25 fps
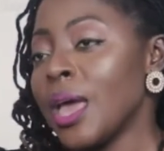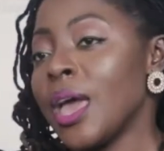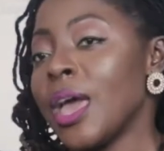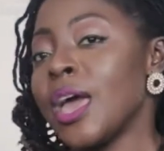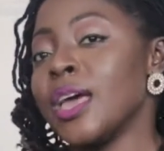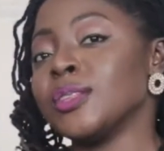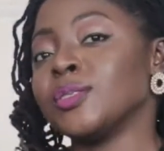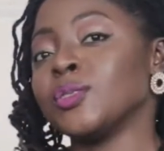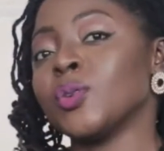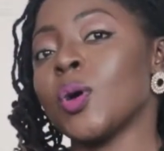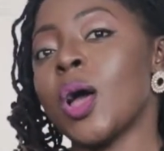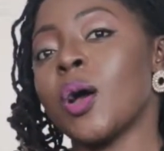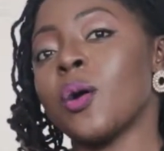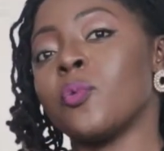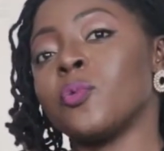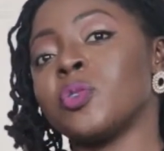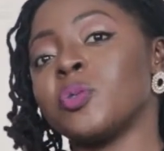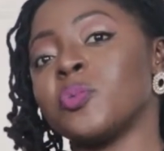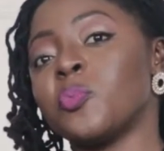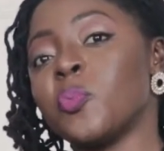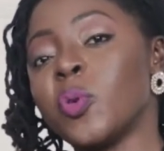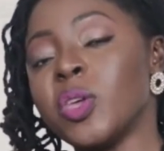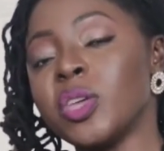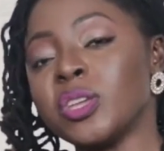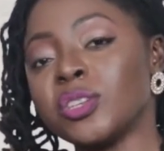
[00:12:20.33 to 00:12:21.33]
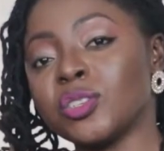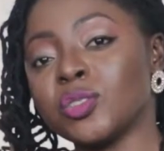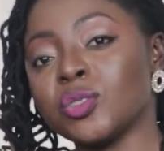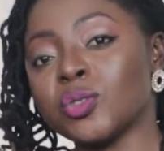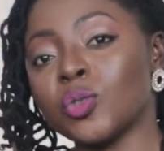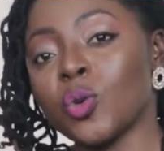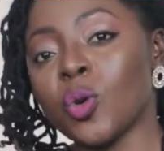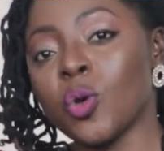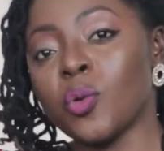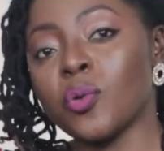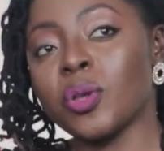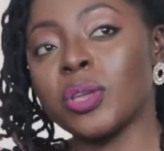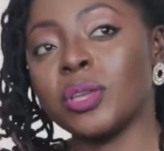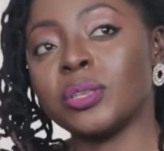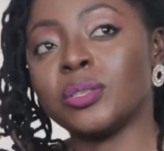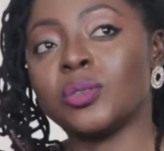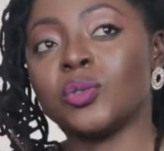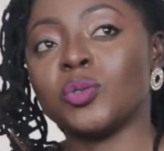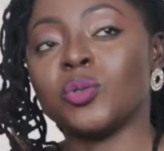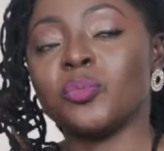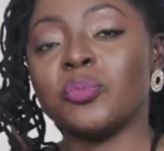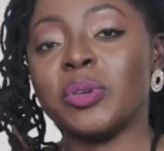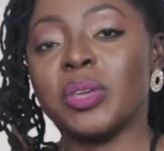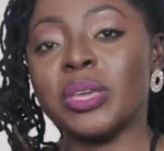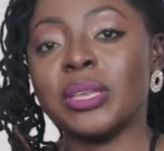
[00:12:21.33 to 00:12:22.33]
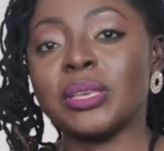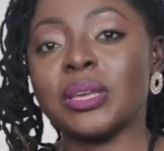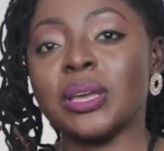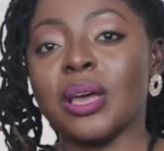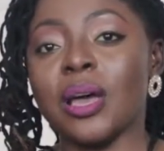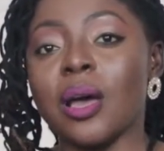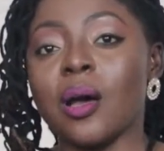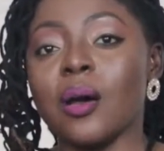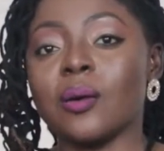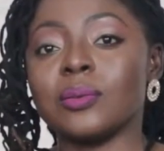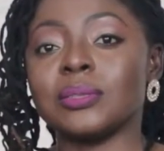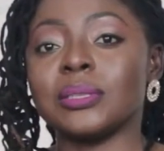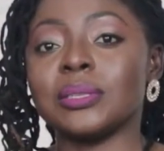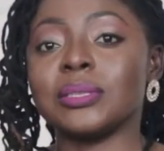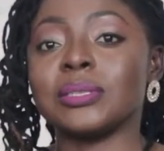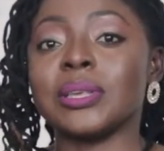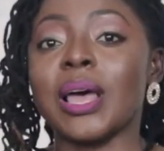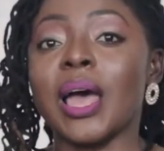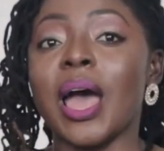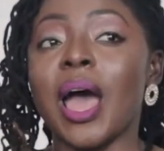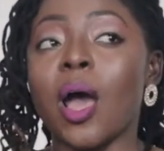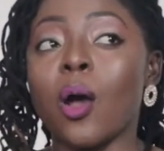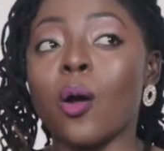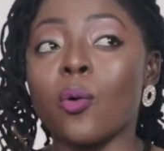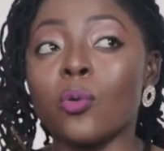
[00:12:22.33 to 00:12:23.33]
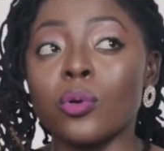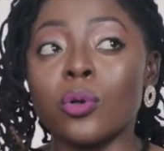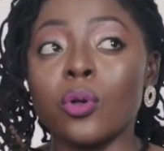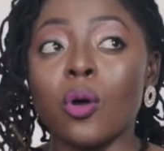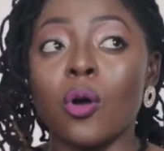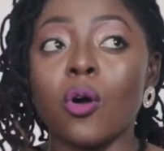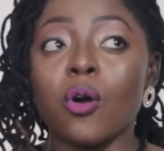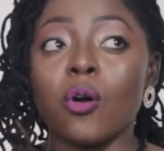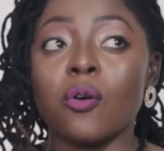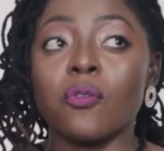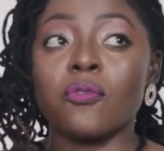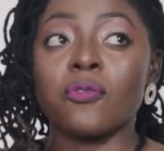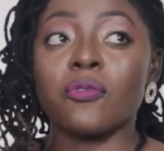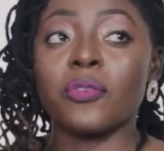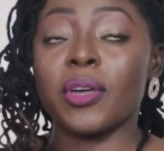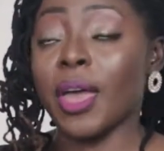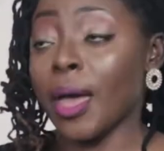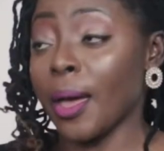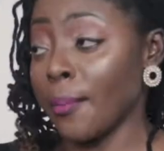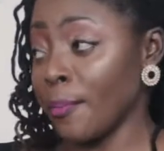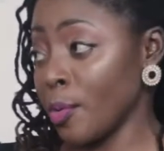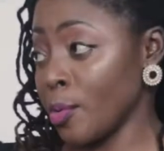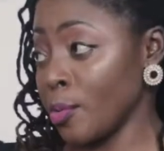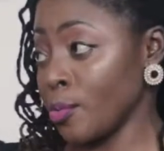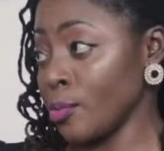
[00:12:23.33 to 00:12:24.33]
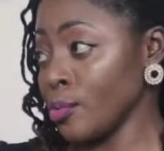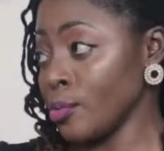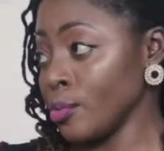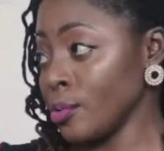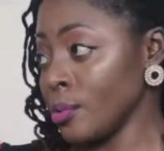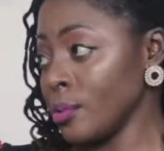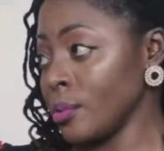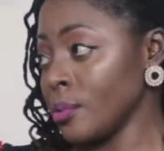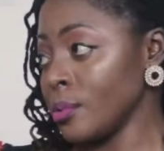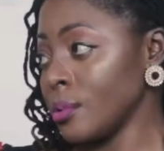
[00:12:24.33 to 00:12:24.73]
And so I would pitch stories to media houses out of Cameroon.